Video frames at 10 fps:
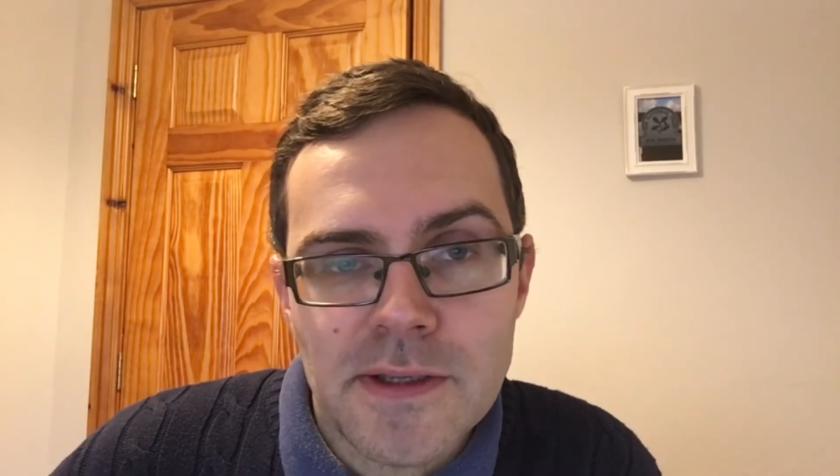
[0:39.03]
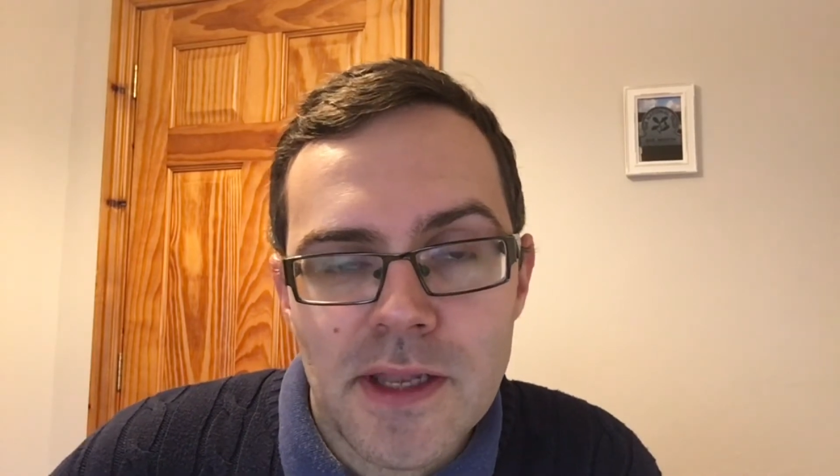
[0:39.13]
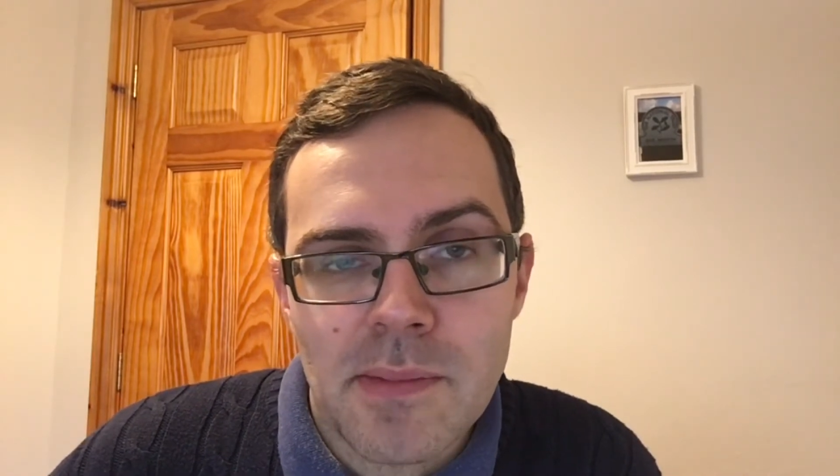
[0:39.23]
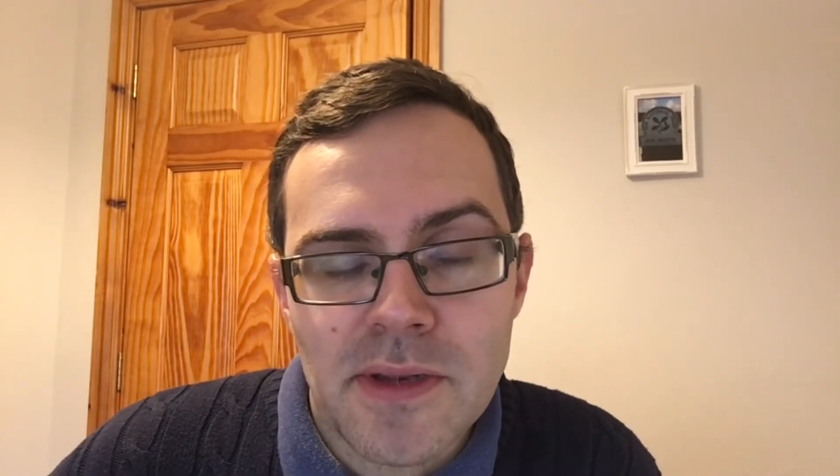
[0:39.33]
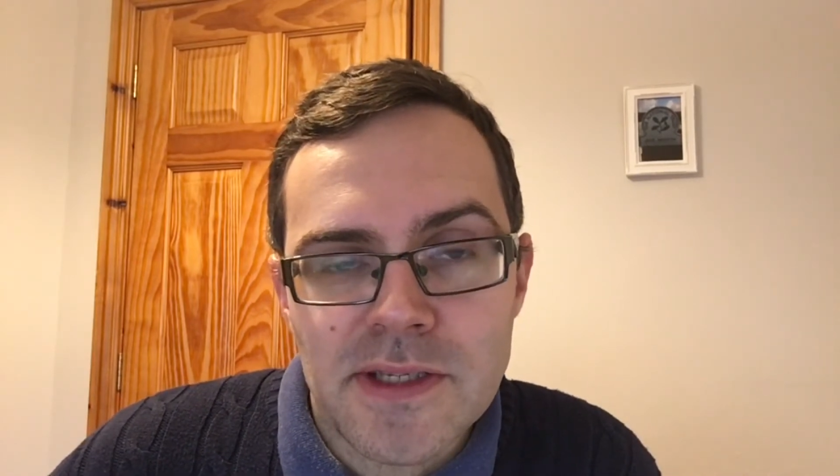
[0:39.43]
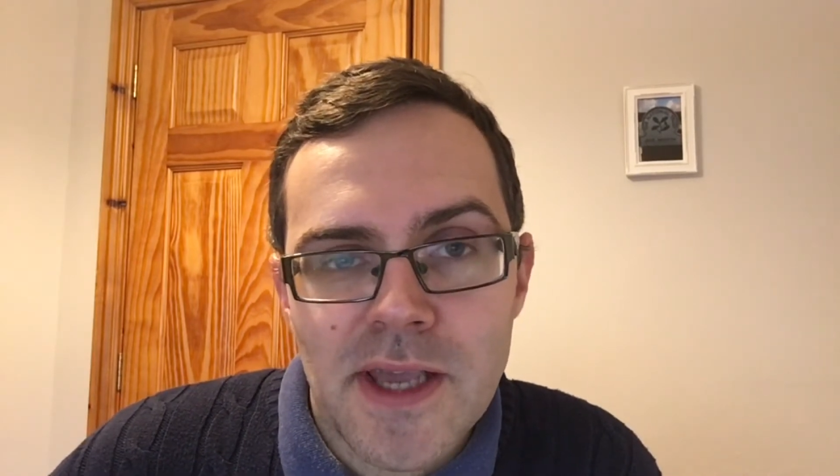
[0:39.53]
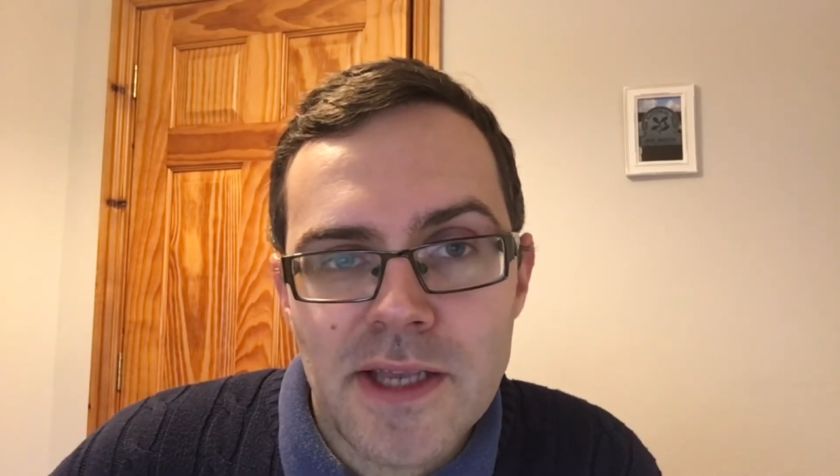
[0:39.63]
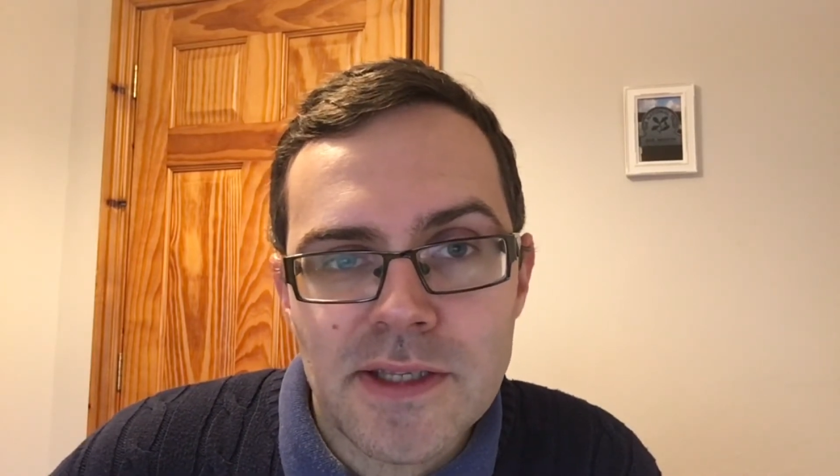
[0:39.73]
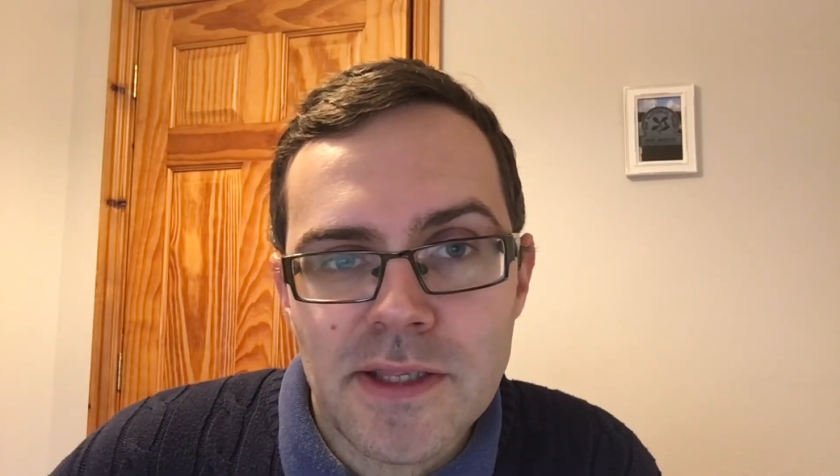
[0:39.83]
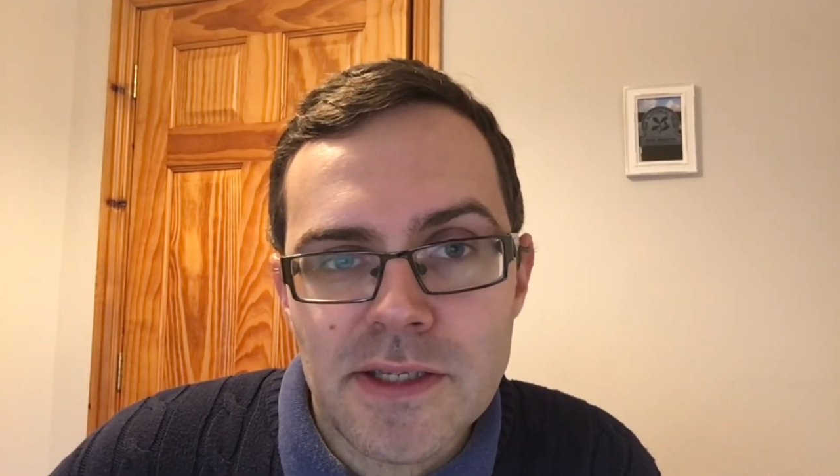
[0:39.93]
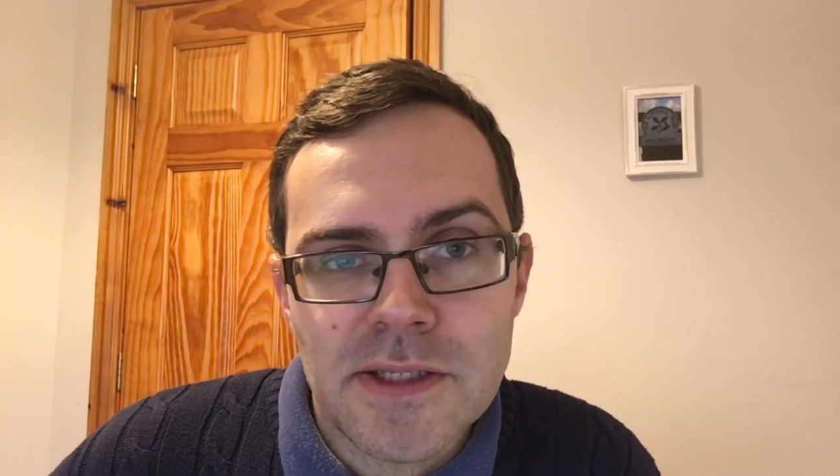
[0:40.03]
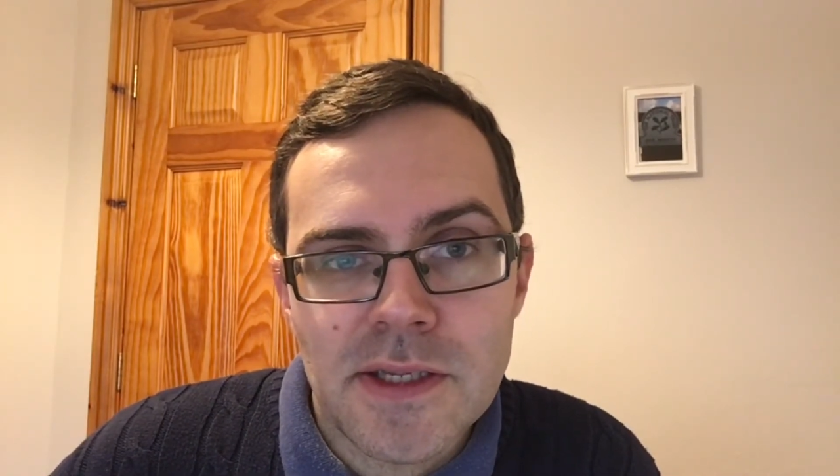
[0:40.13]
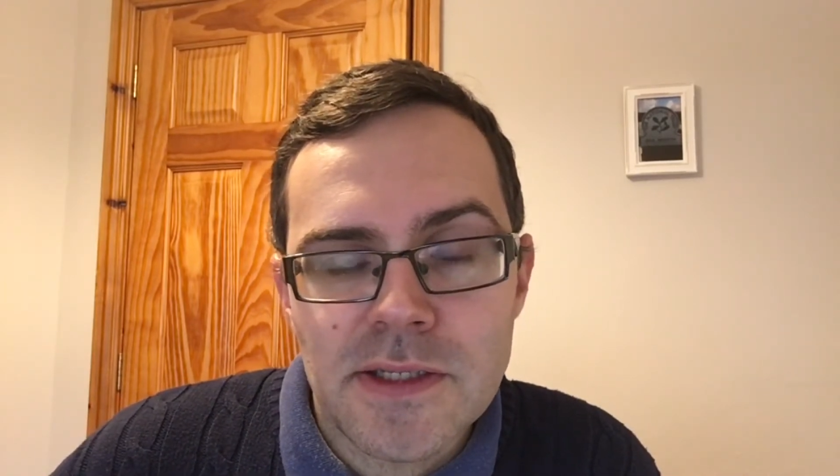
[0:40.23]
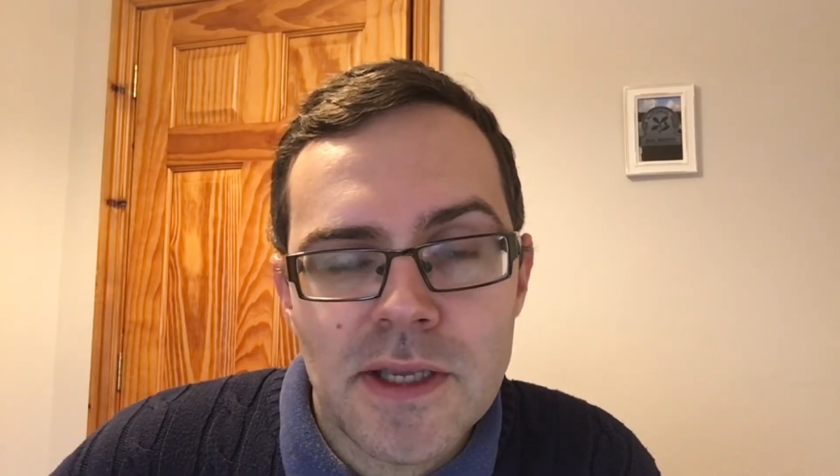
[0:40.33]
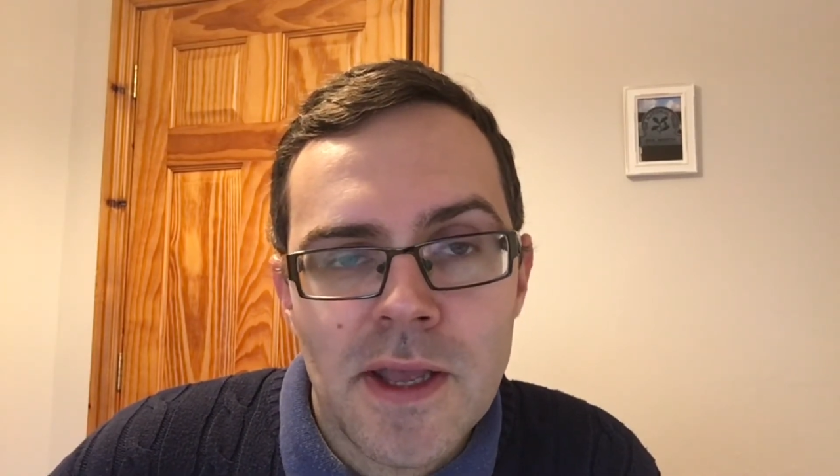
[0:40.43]
anybody's guess at this
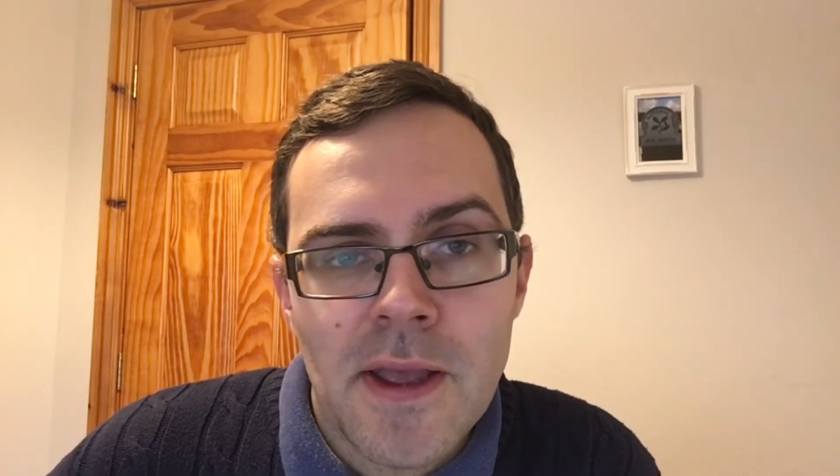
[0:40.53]
stage,